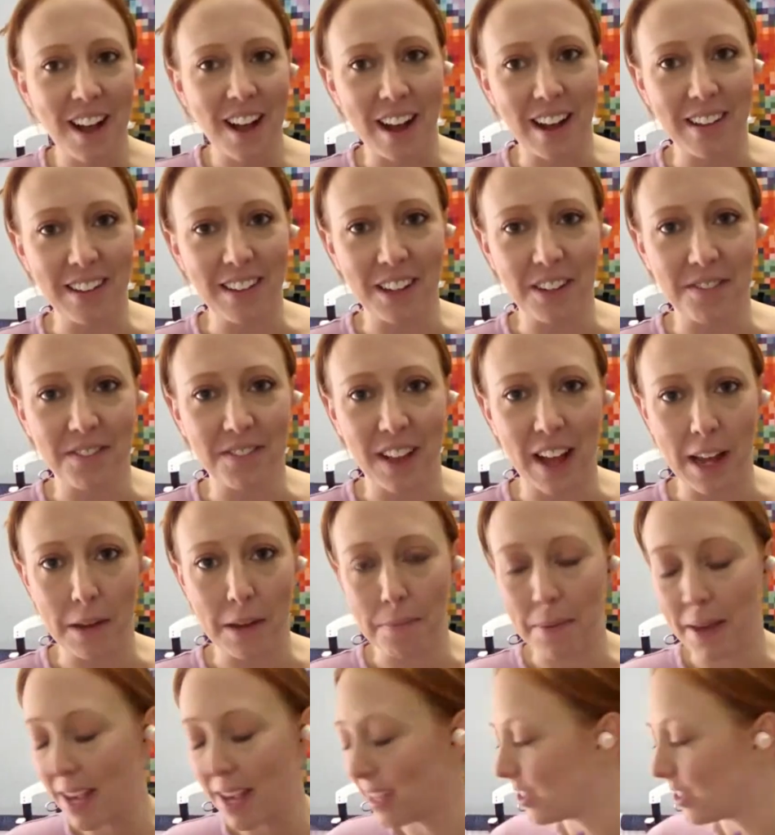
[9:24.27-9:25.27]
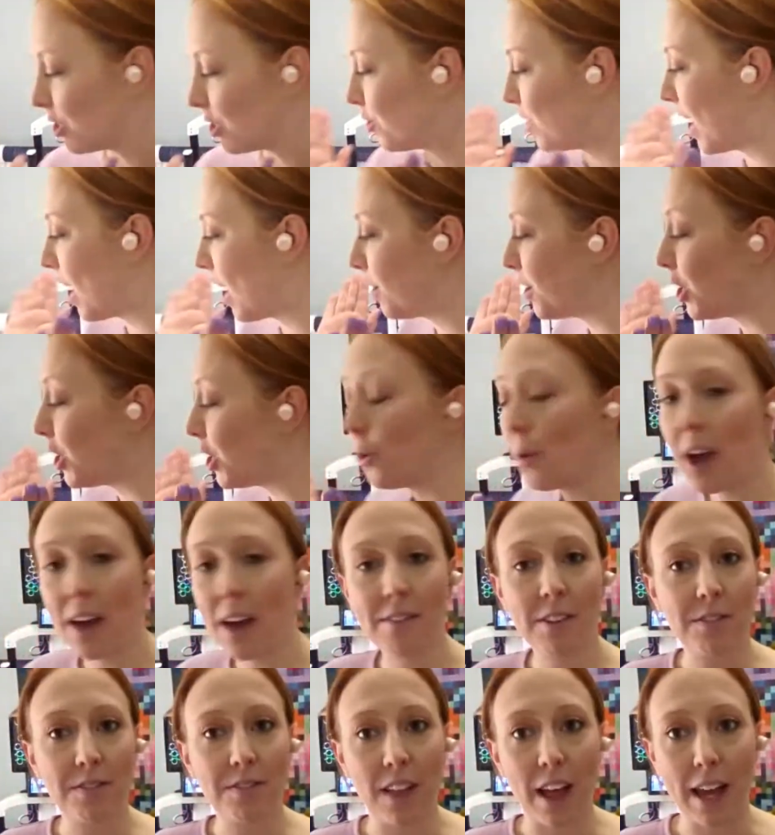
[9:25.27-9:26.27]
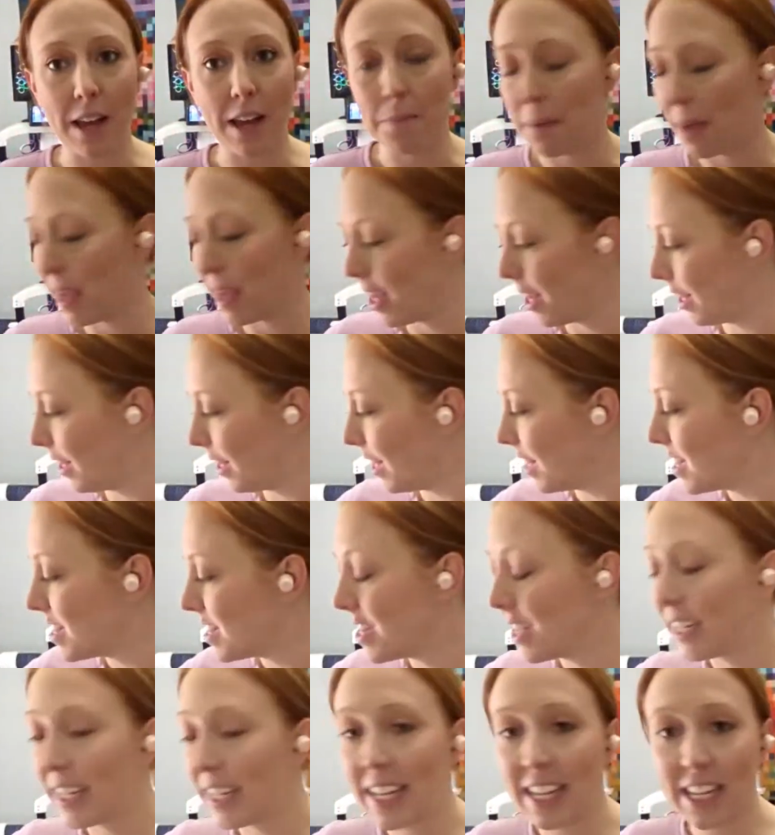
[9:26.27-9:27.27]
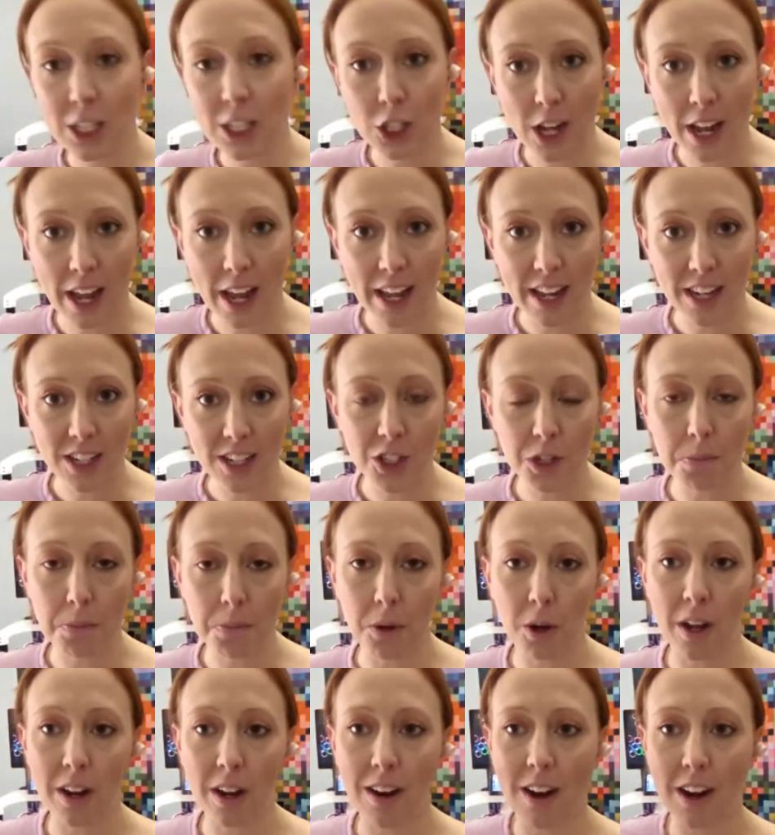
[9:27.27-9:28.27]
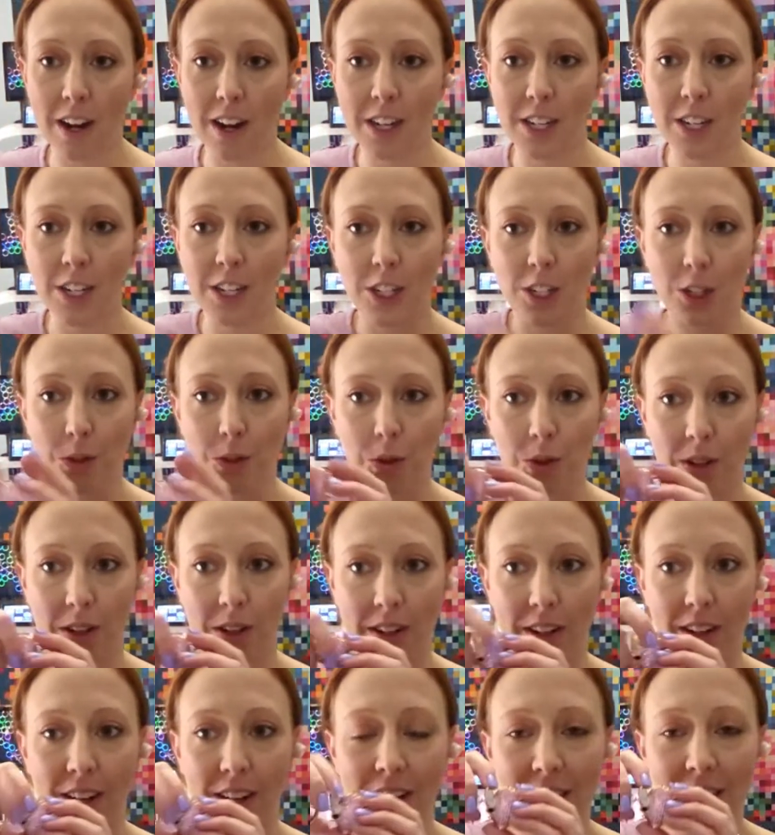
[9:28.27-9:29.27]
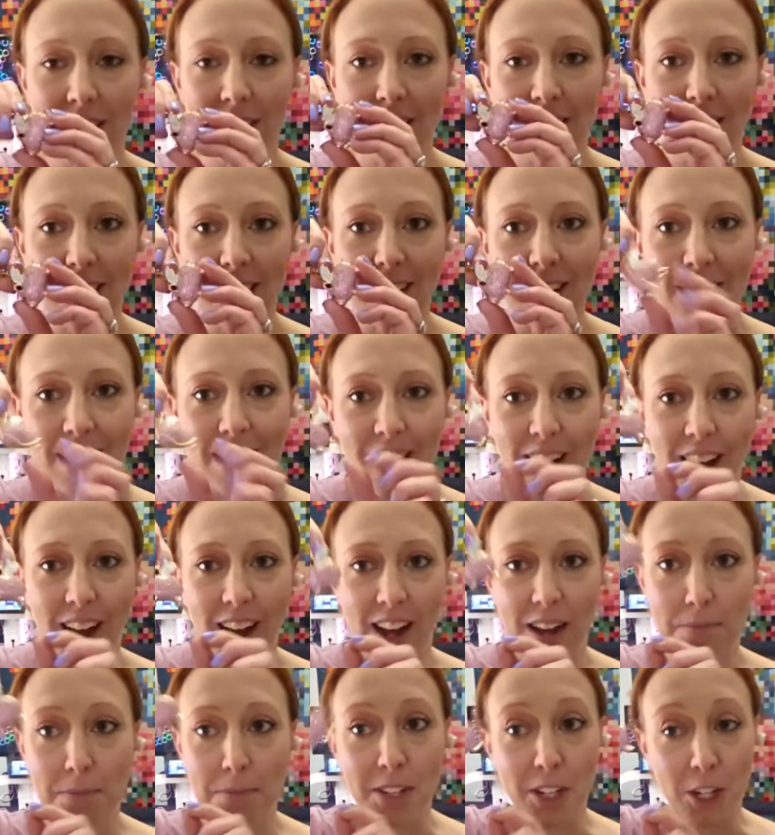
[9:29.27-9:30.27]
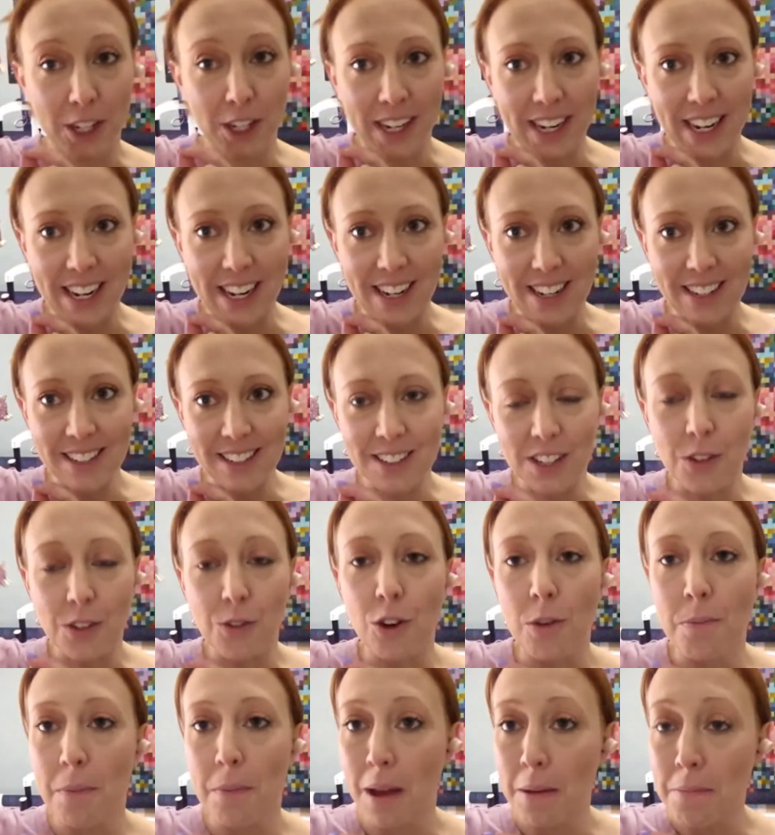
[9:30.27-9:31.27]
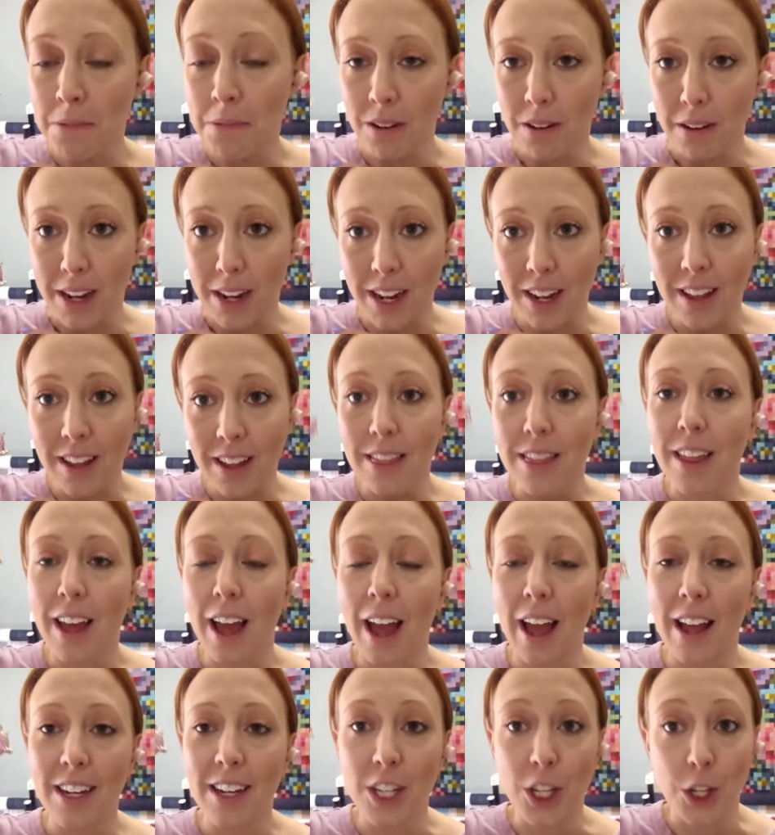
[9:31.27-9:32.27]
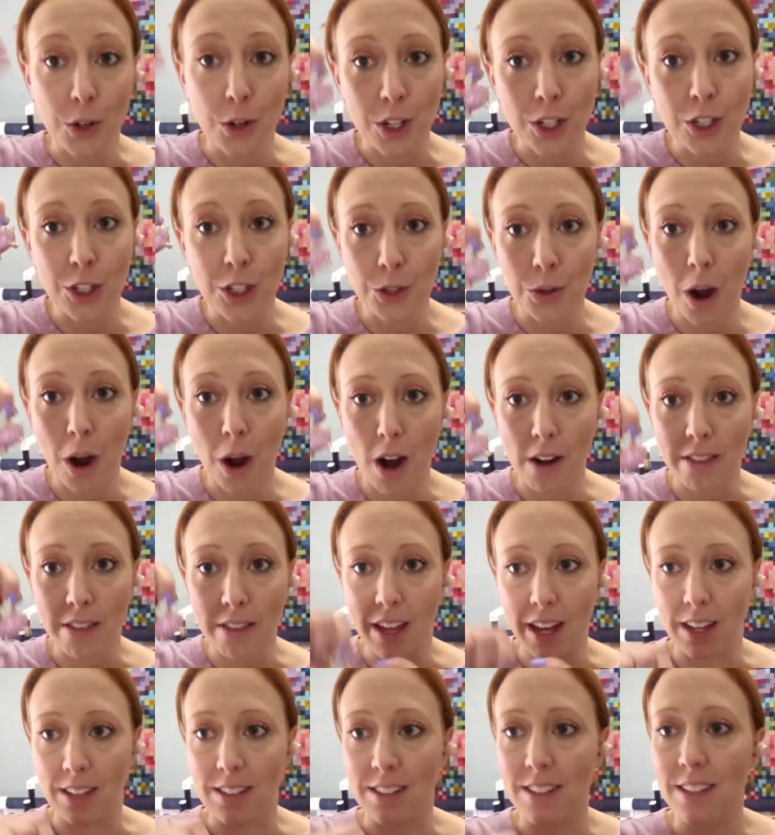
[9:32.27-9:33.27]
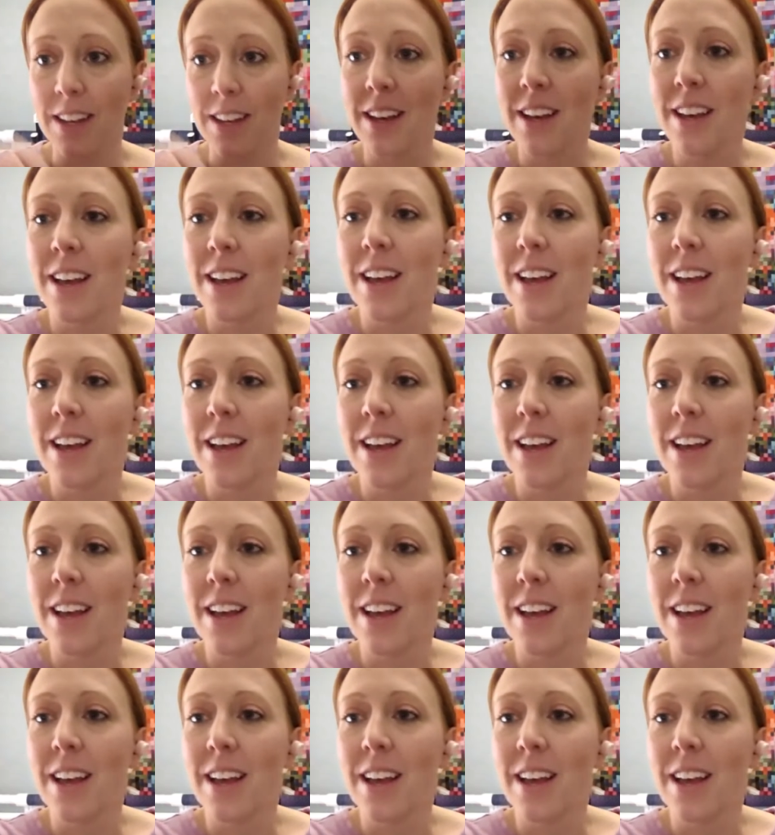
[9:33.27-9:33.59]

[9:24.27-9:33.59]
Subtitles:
I love flying pigs. So now you have a flying pig keychain to put on your keys, remembering that you can do hard things.